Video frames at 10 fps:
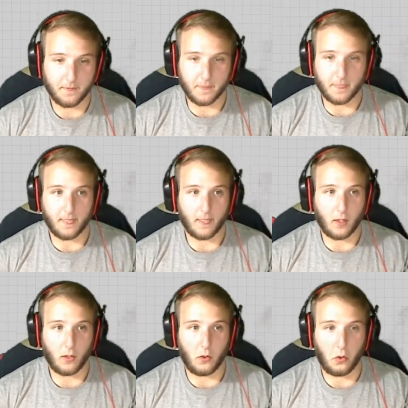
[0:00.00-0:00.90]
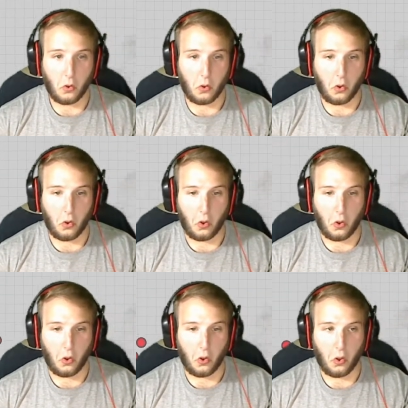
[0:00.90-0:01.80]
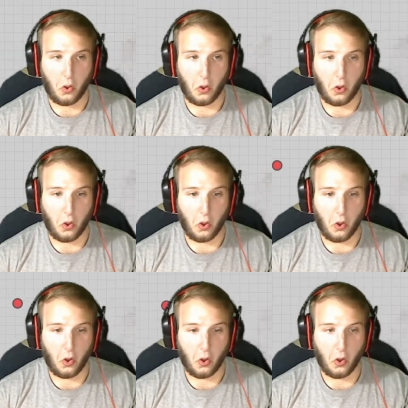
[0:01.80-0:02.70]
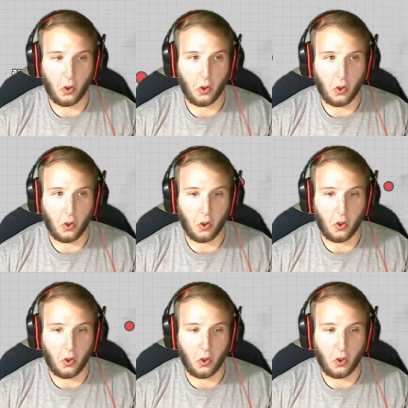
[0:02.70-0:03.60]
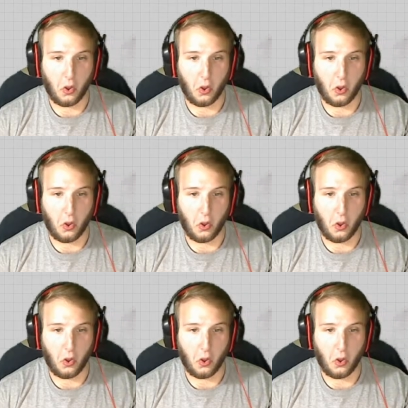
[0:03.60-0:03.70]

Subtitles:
(silence)